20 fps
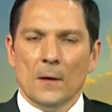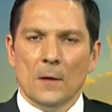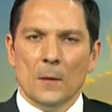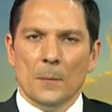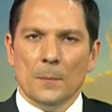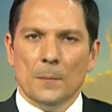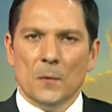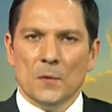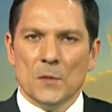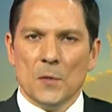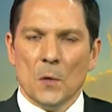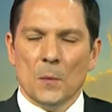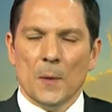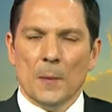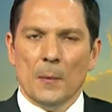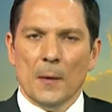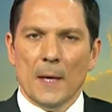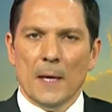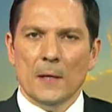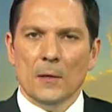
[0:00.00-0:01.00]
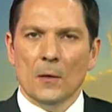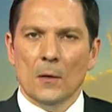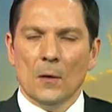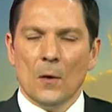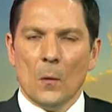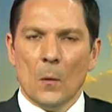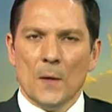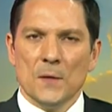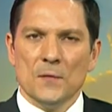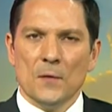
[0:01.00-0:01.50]
there to show people, hey, you can go
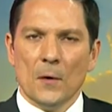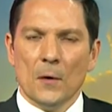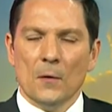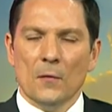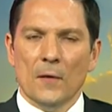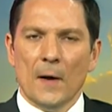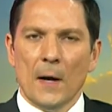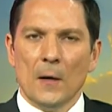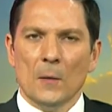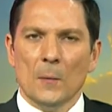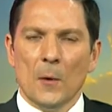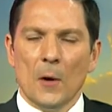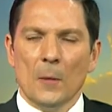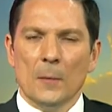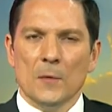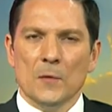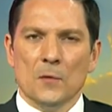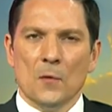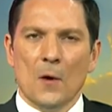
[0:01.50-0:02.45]
to West Fargo Fire Department,